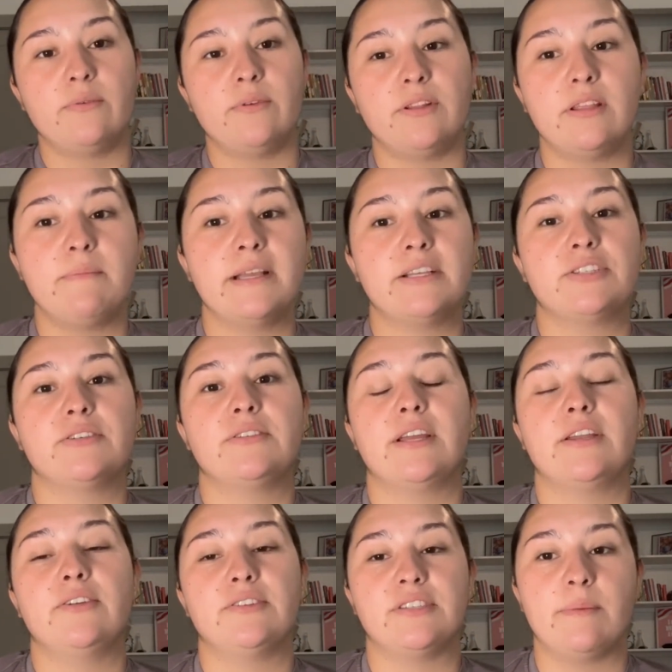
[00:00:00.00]
Really make sure
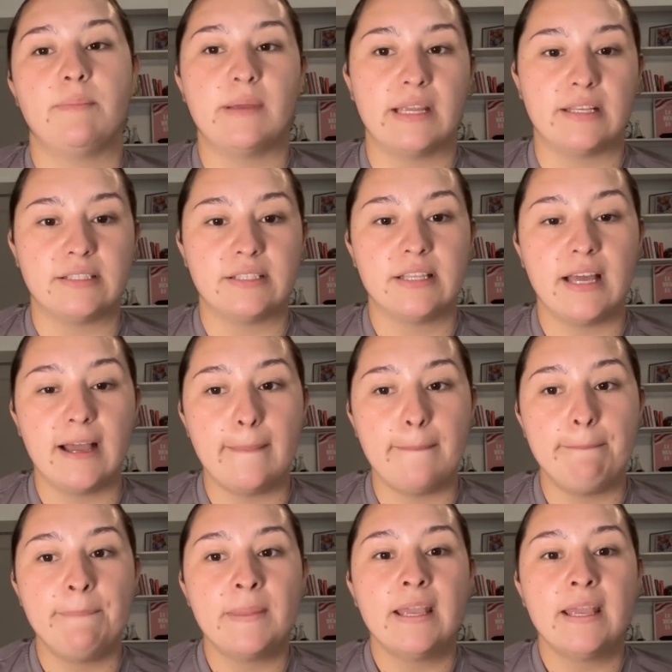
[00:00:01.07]
that you're stepping into that.